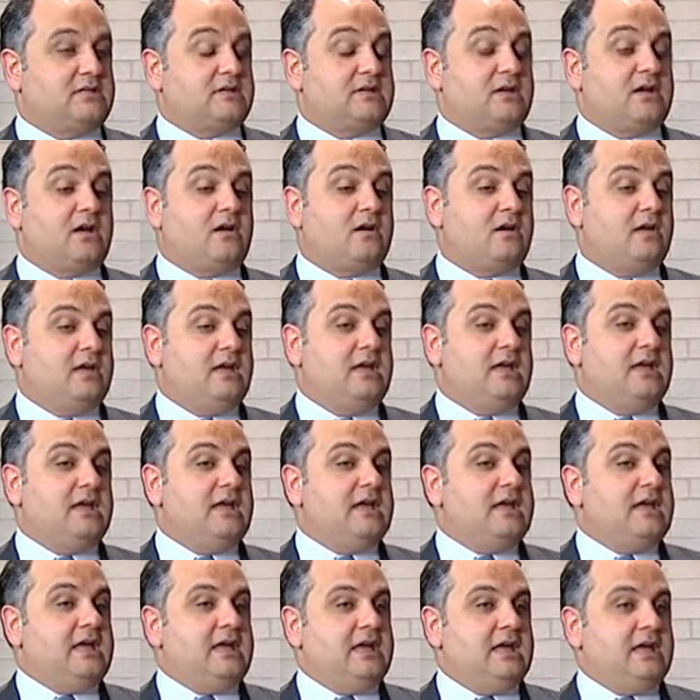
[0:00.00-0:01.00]
Now,
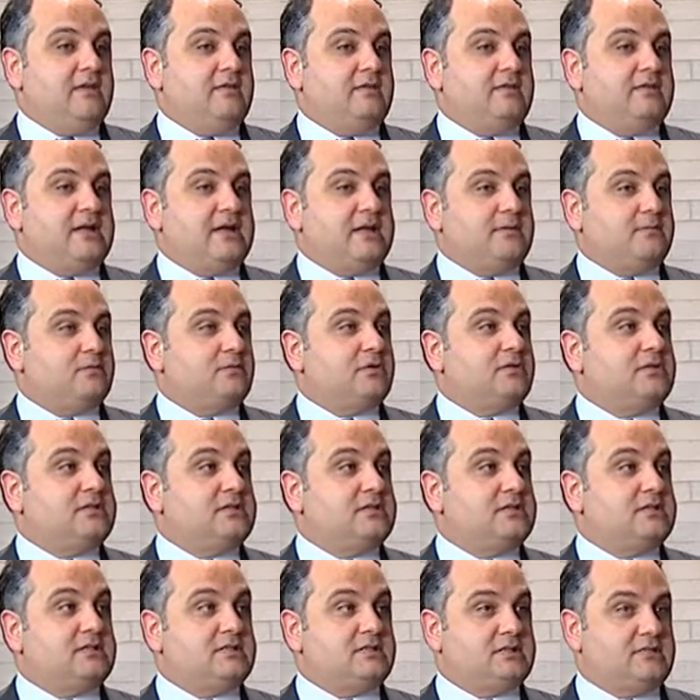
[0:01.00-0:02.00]
if that
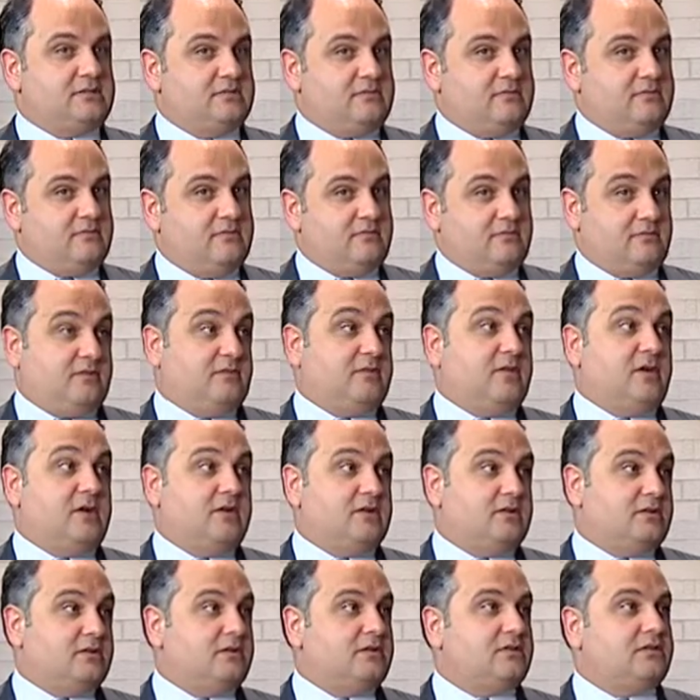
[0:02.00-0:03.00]
person's
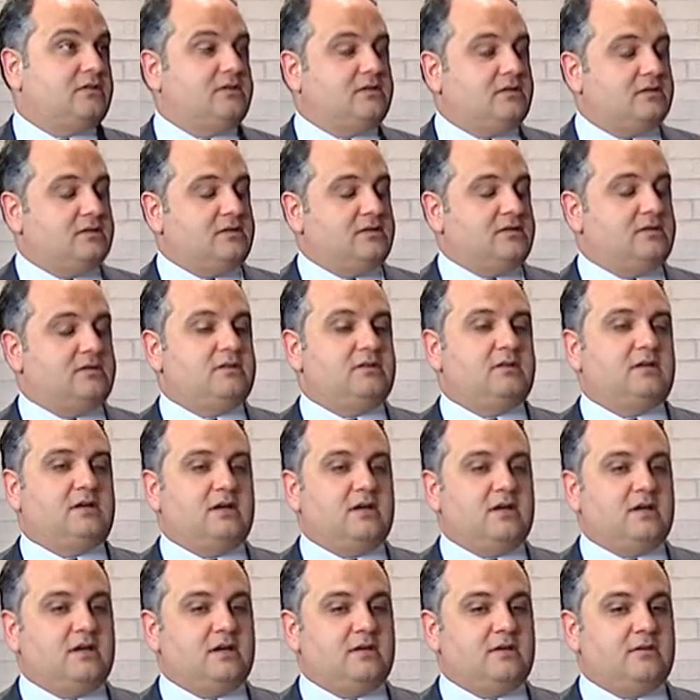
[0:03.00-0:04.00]
father
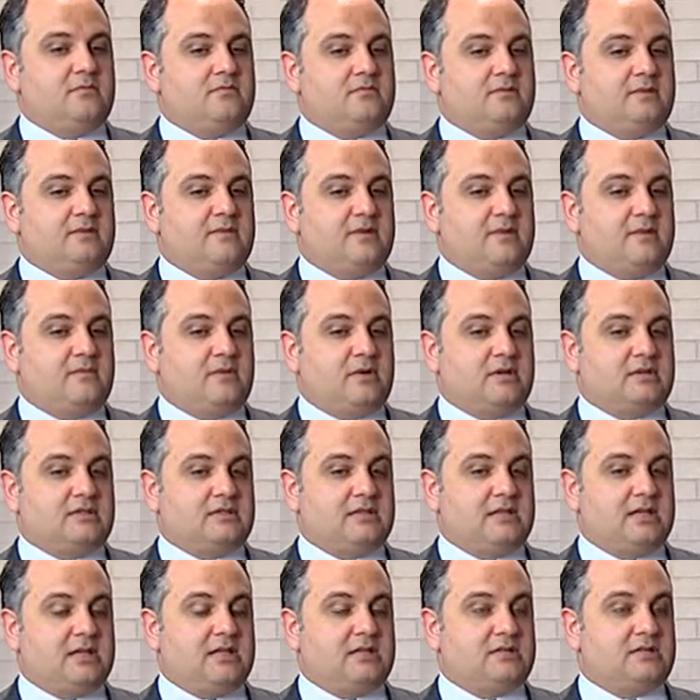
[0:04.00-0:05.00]
developed
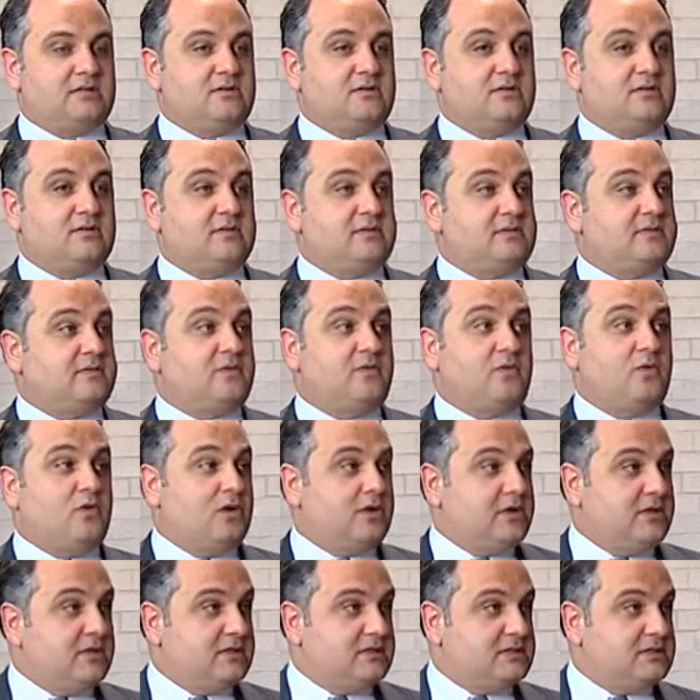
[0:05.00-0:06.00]
prostate cancer in his
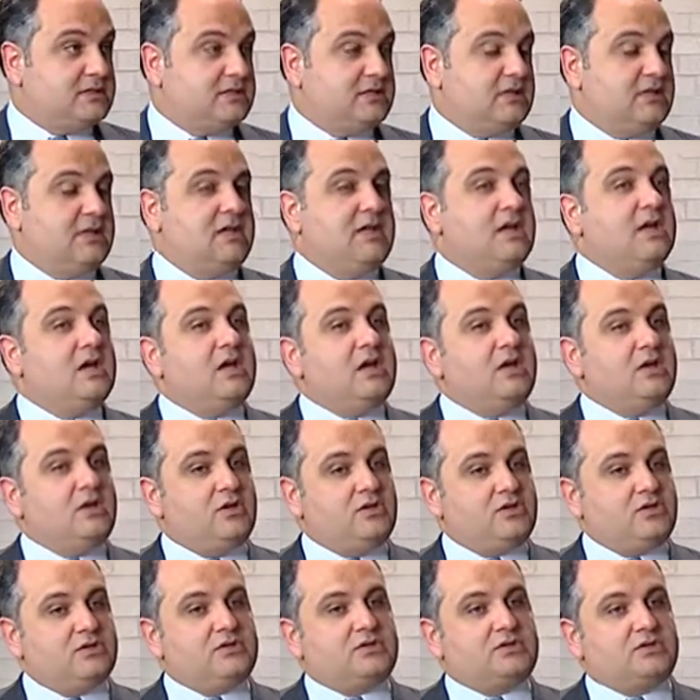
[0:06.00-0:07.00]
40s, you
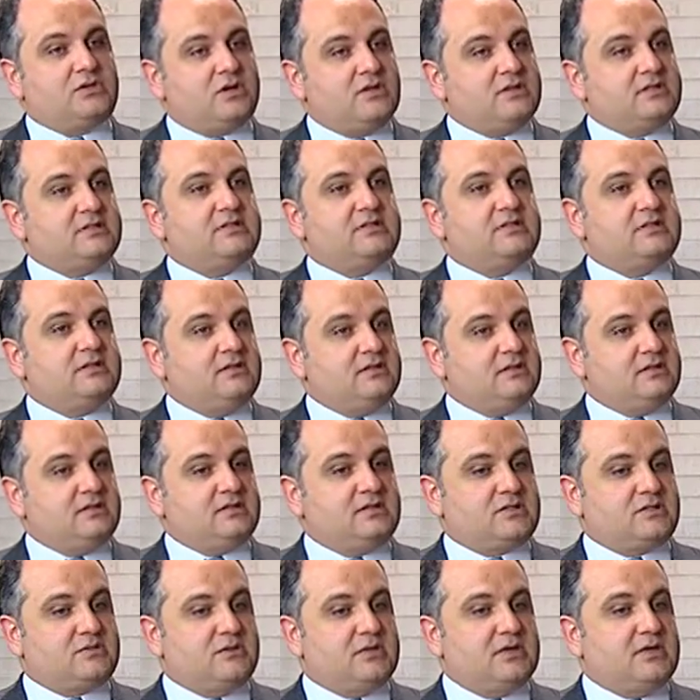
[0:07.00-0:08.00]
should start
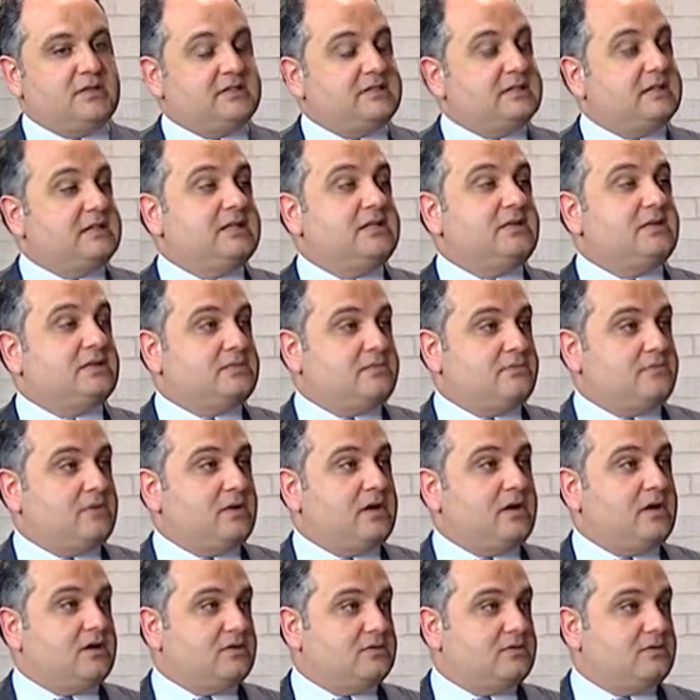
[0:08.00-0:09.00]
screening 10 years
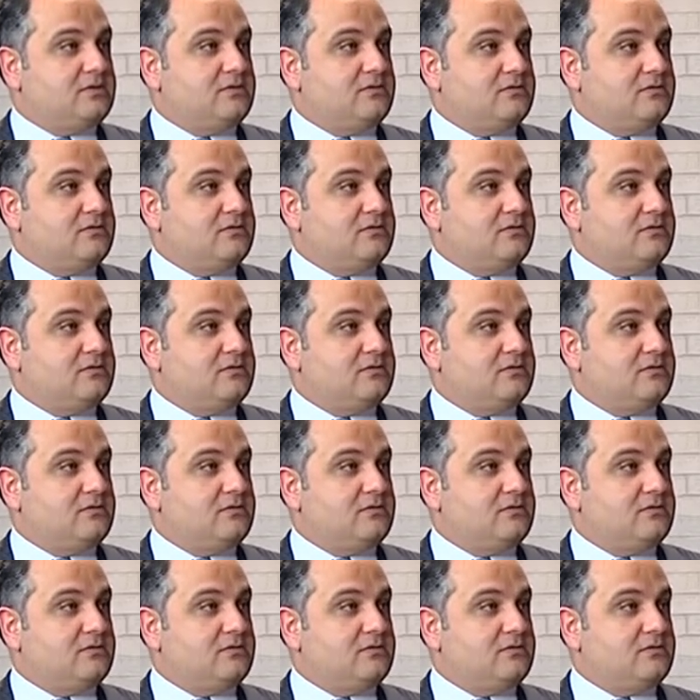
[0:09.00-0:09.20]
prior to.